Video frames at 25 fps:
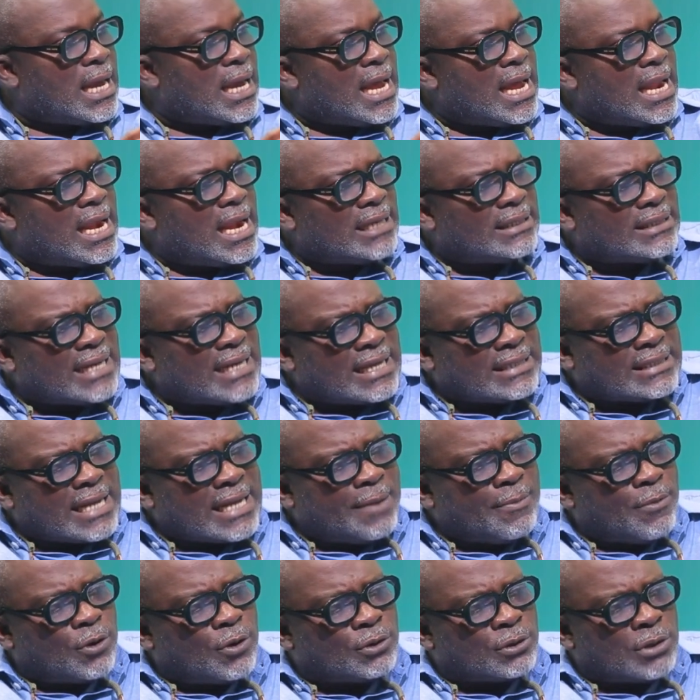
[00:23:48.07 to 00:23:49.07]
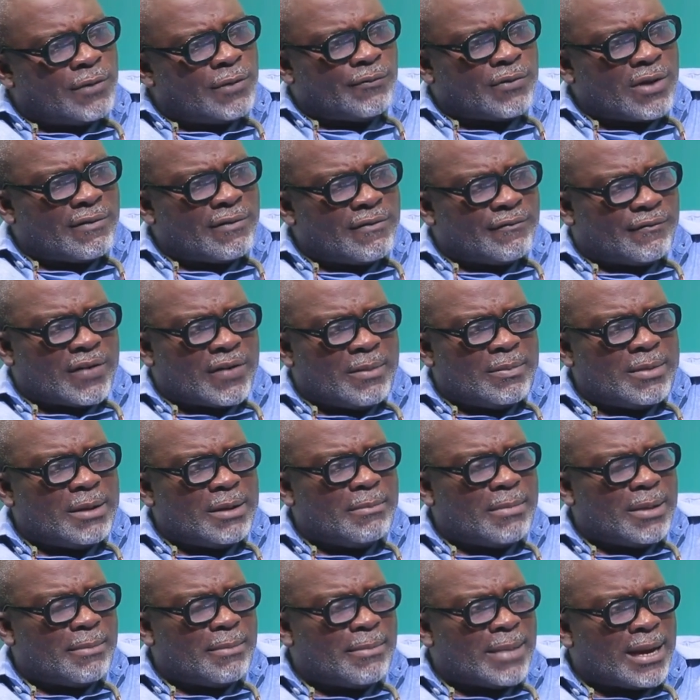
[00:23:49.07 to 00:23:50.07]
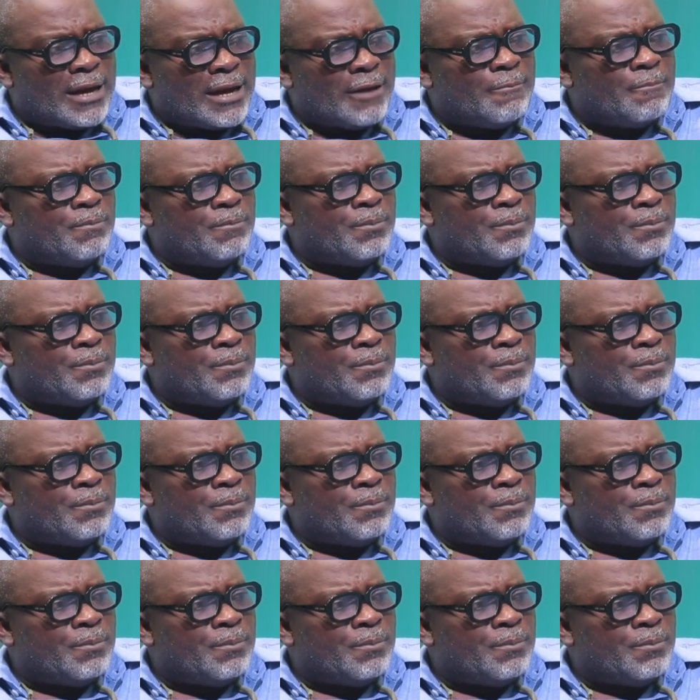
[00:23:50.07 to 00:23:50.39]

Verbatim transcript: And at that time also, if you have a family member,